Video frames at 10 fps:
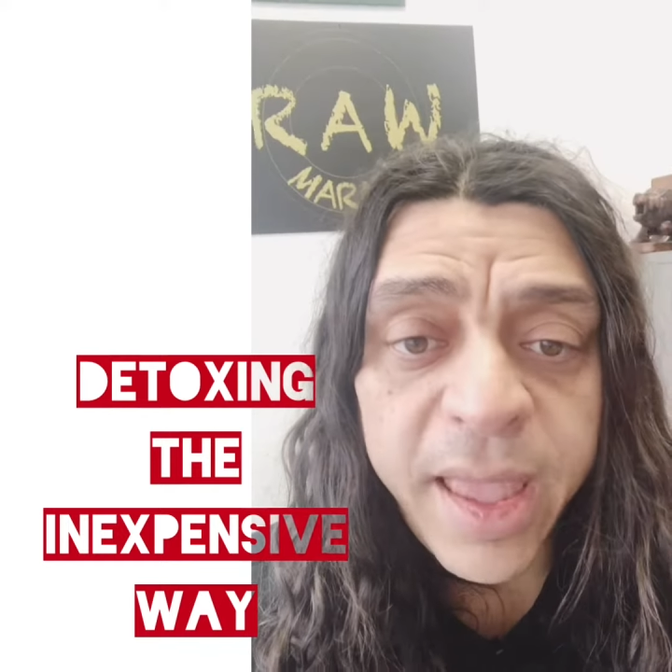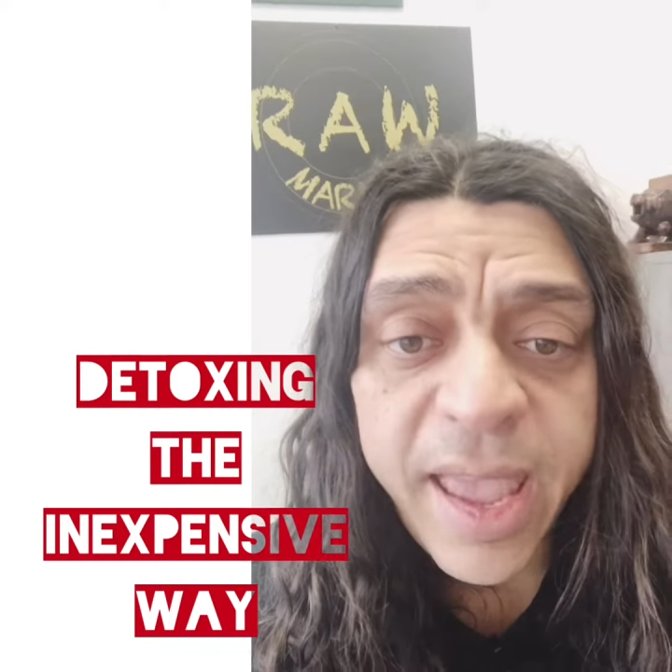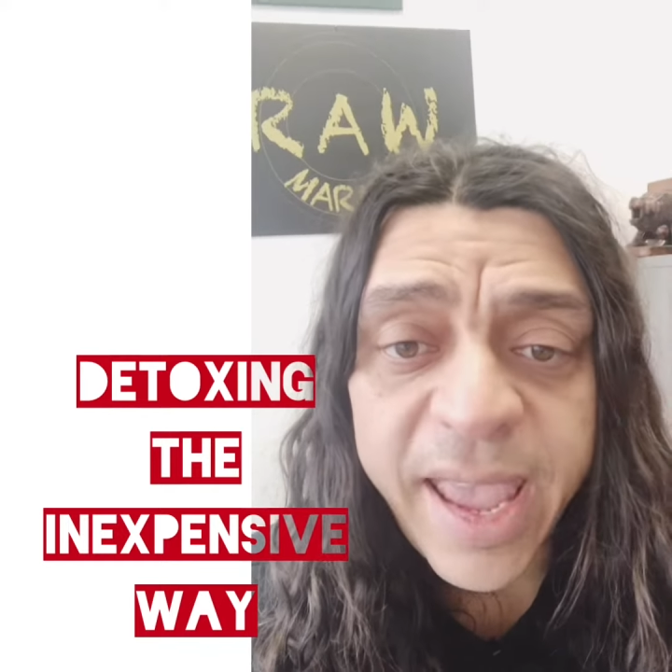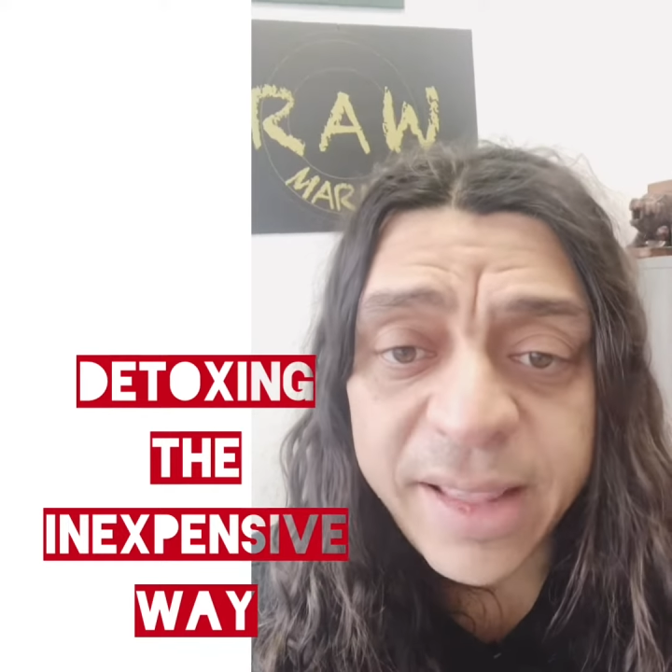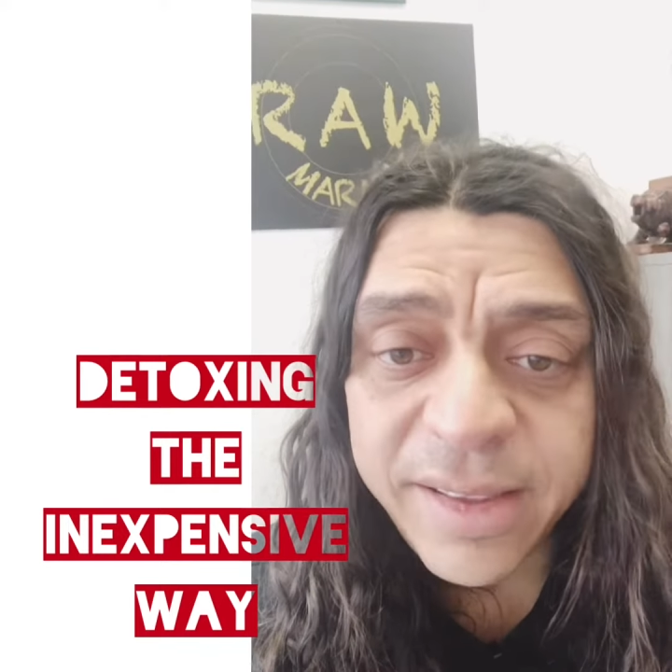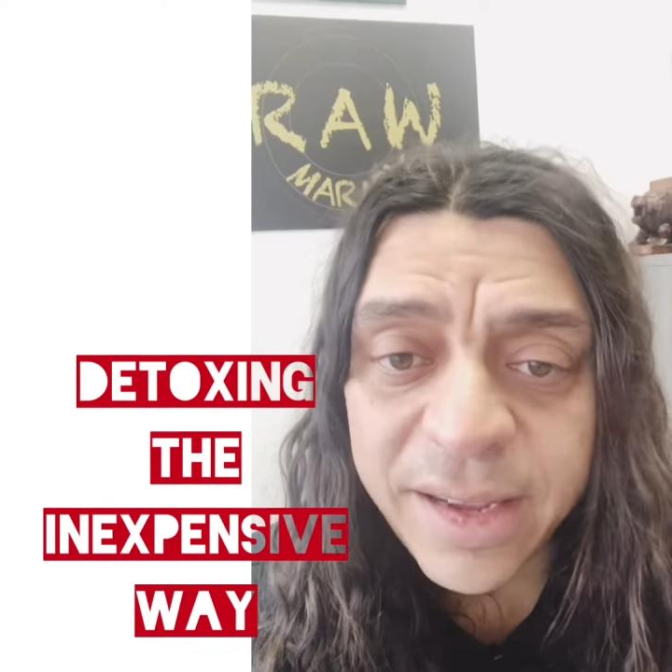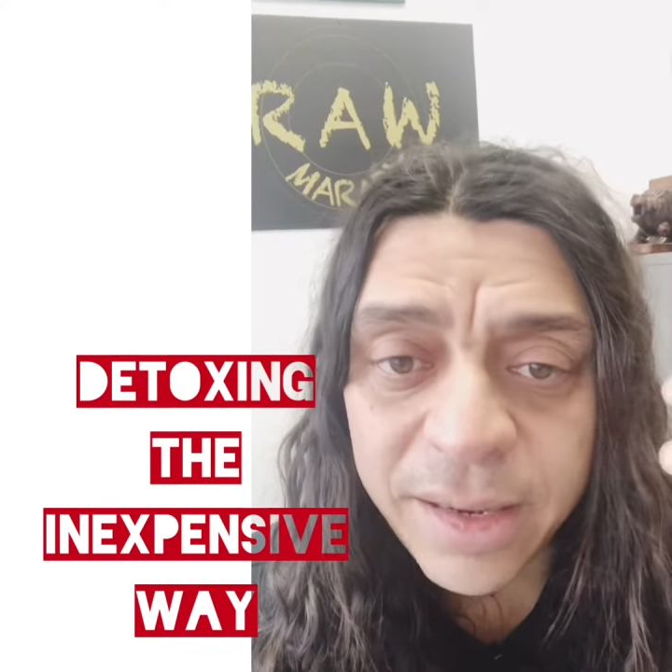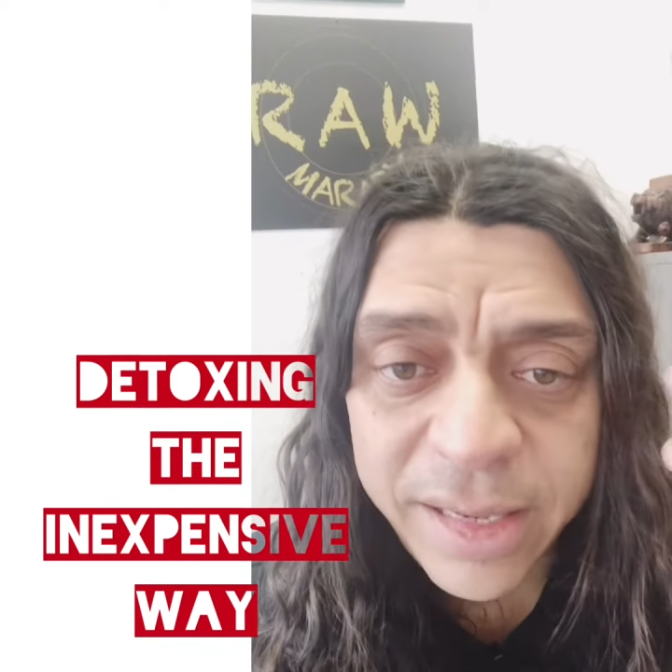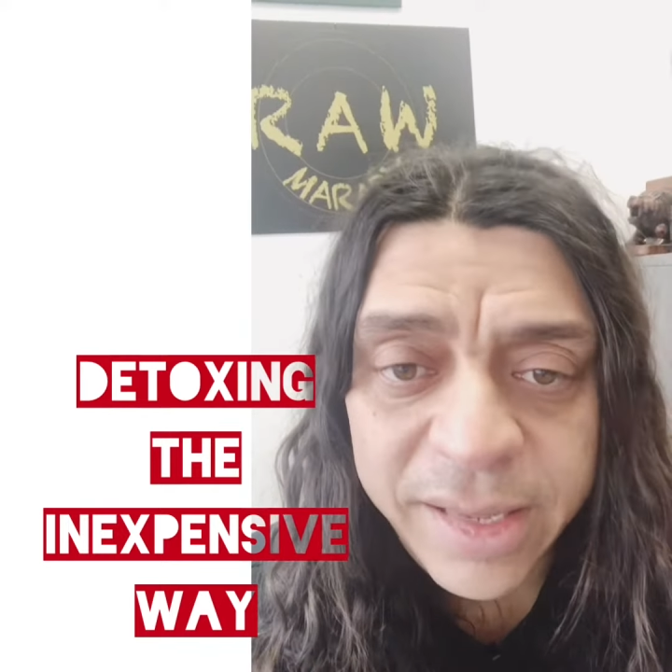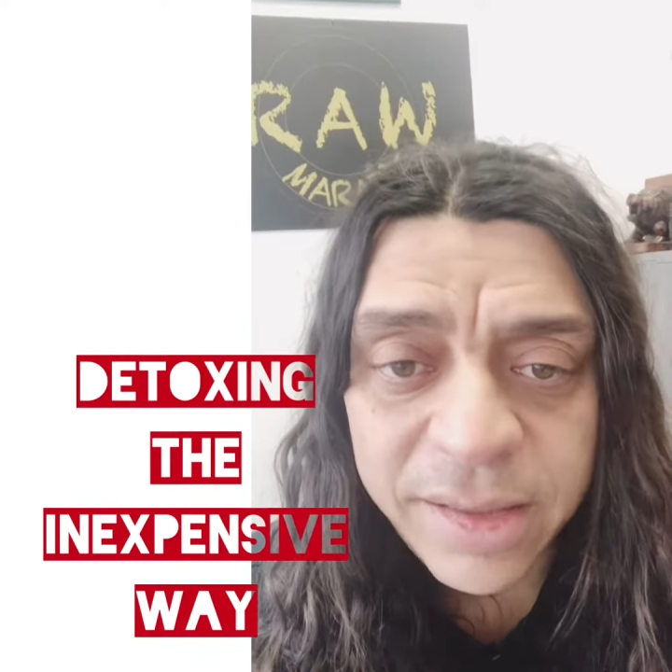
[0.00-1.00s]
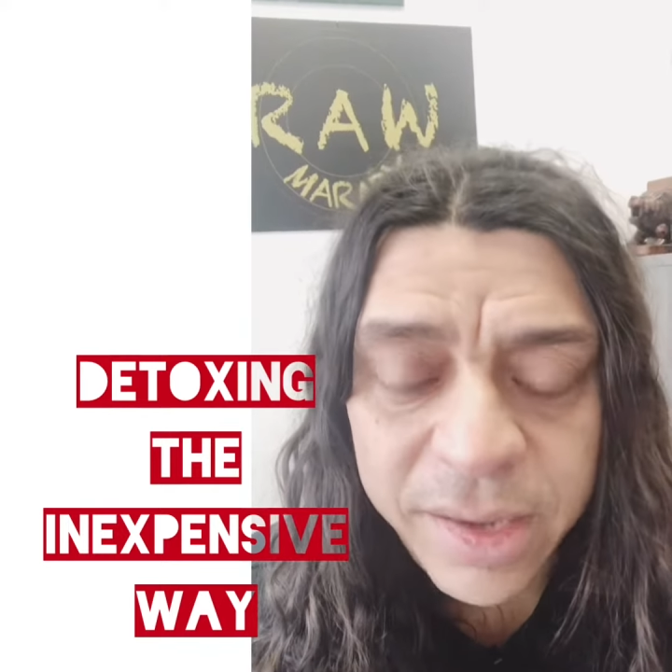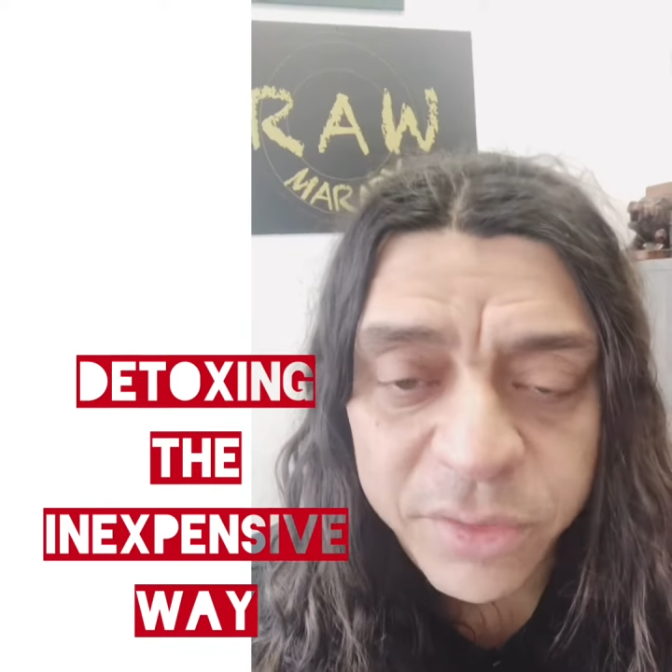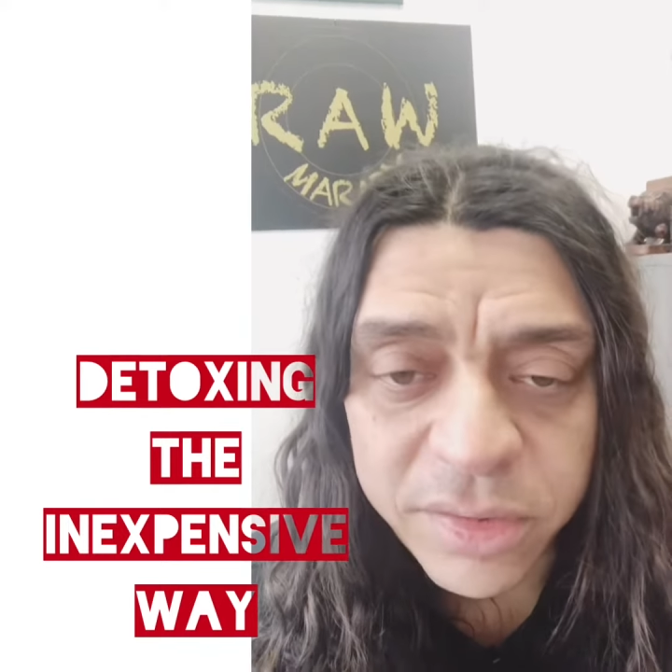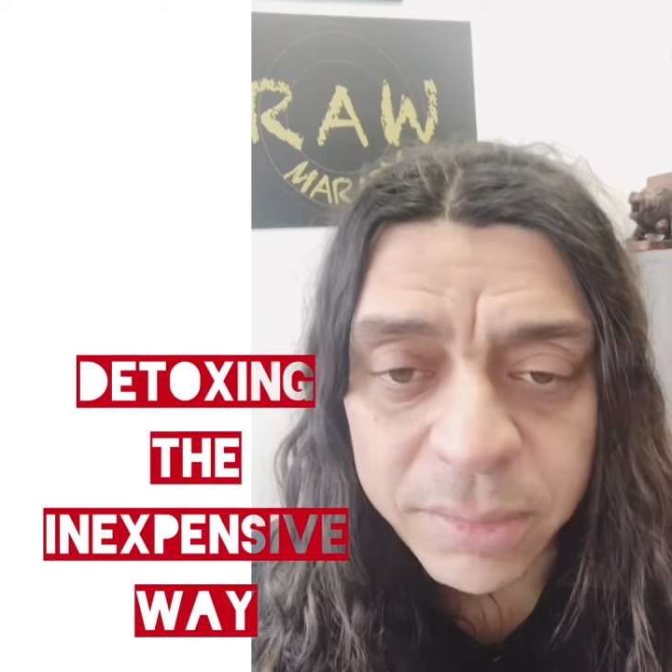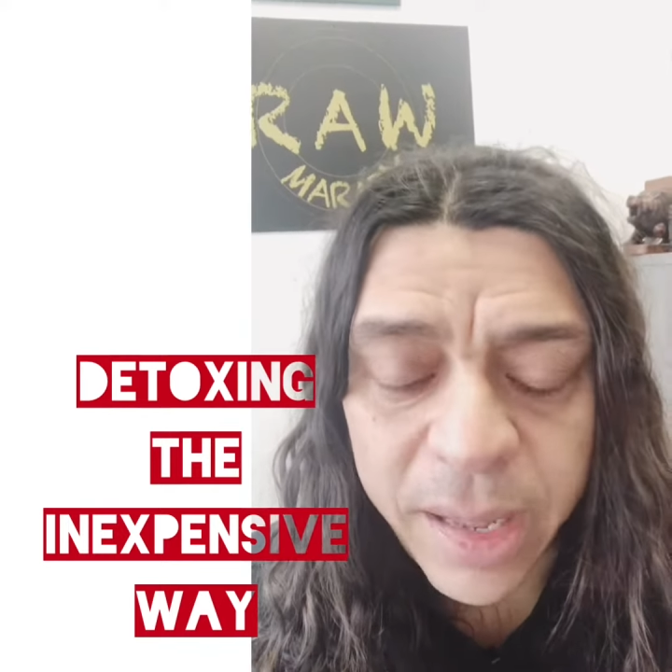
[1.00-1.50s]
and clean the lymph
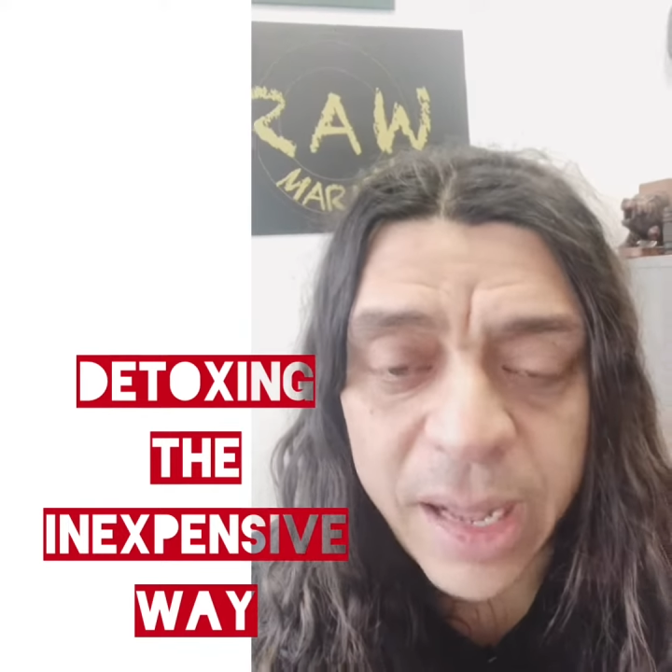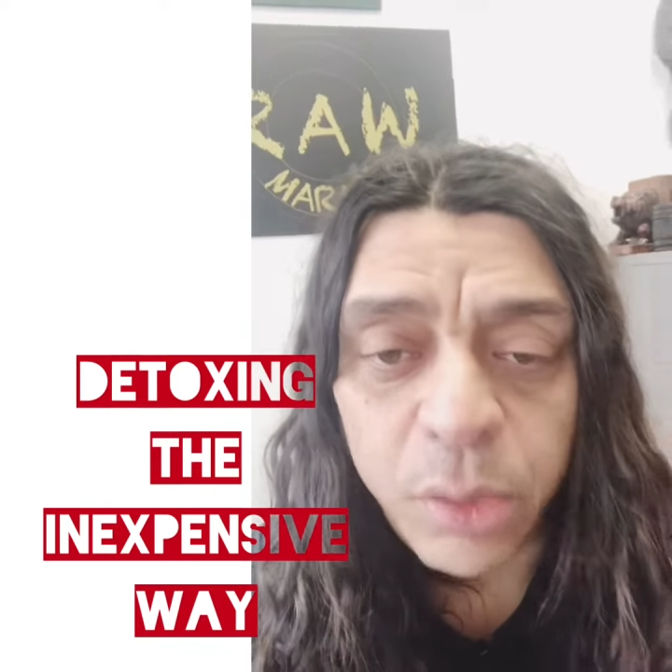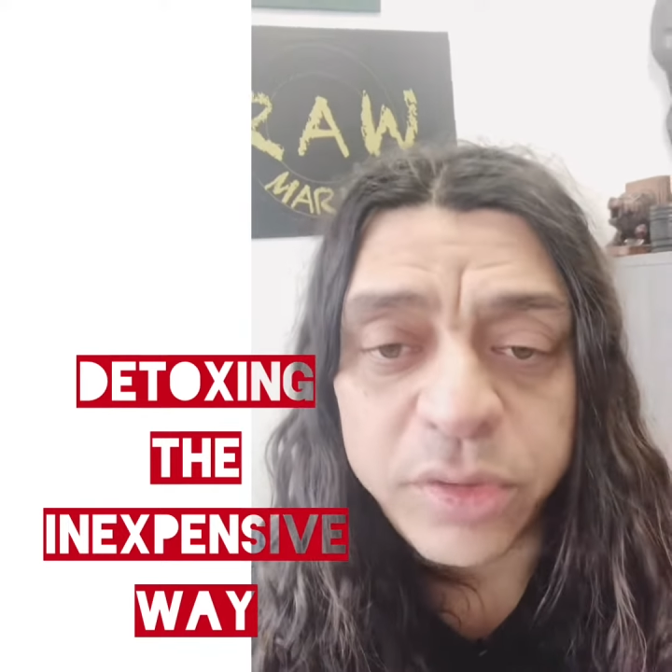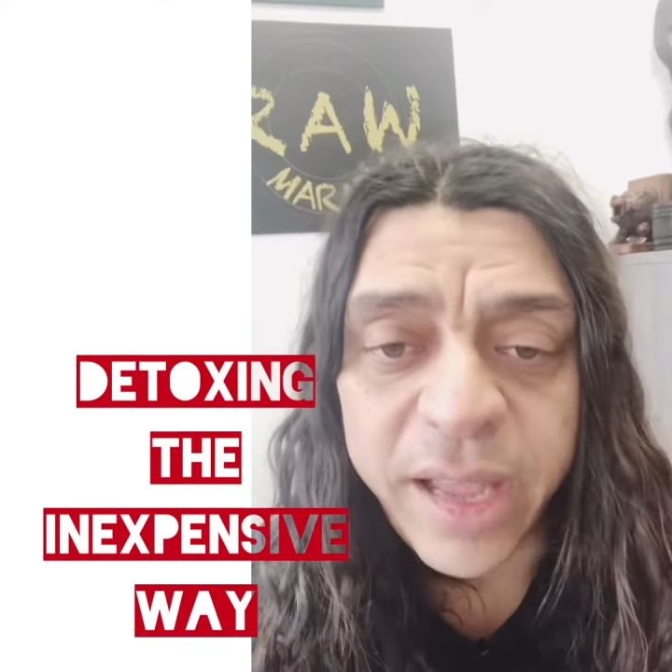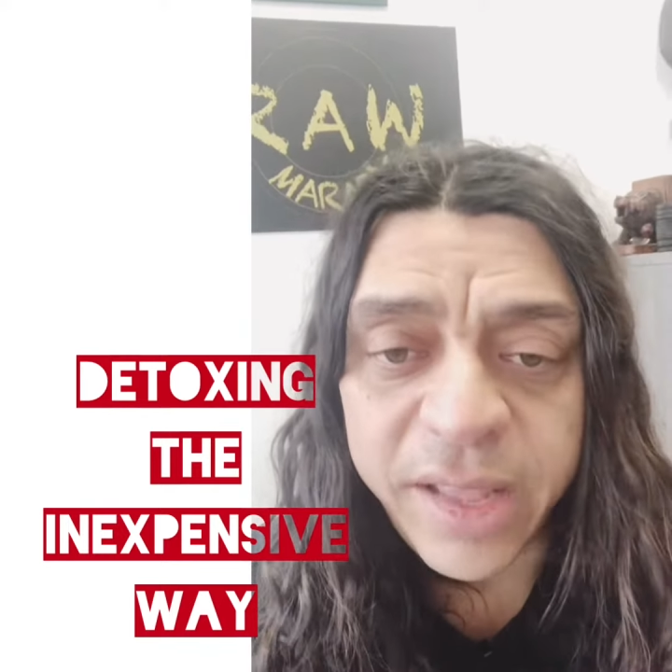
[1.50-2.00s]
system out